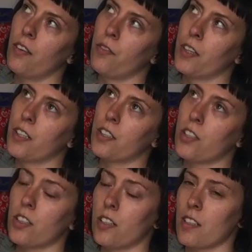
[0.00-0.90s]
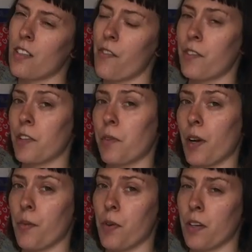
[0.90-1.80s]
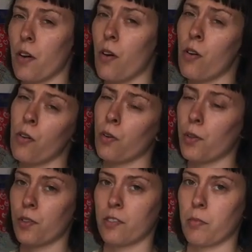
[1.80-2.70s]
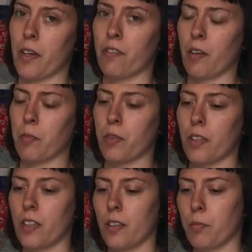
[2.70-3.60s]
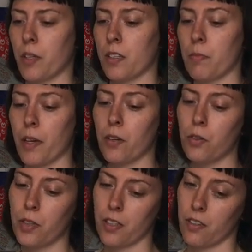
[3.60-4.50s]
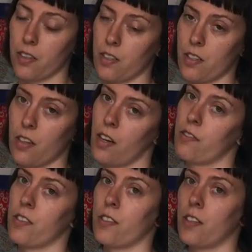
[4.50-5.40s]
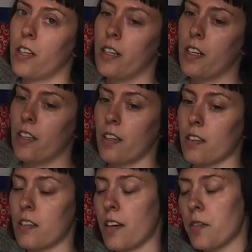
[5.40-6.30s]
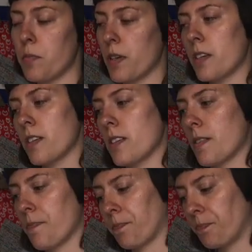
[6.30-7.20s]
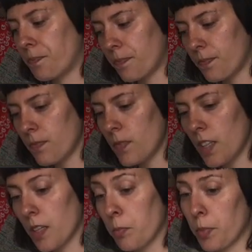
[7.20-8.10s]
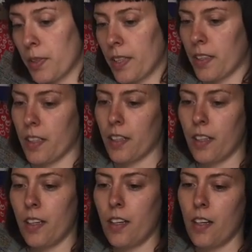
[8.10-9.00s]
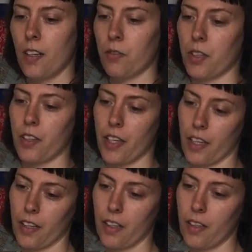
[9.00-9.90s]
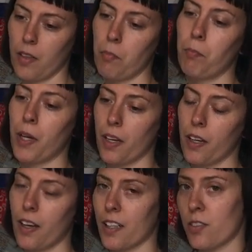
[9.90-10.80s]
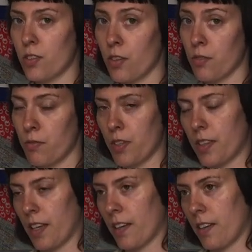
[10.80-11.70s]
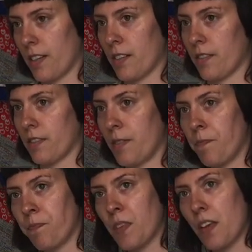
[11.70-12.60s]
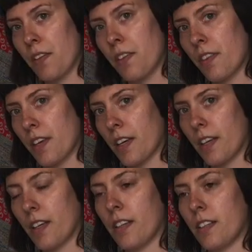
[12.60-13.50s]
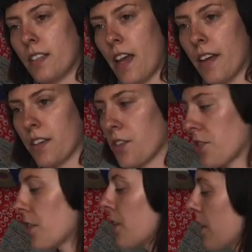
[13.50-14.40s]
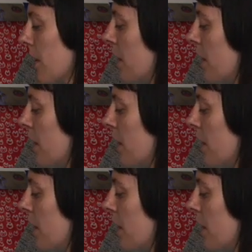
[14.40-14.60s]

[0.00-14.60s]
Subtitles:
which is not really what I want all over my fabric, because my goal here is to cover the entire piece completely with ink, but I don't want that kind of thick texture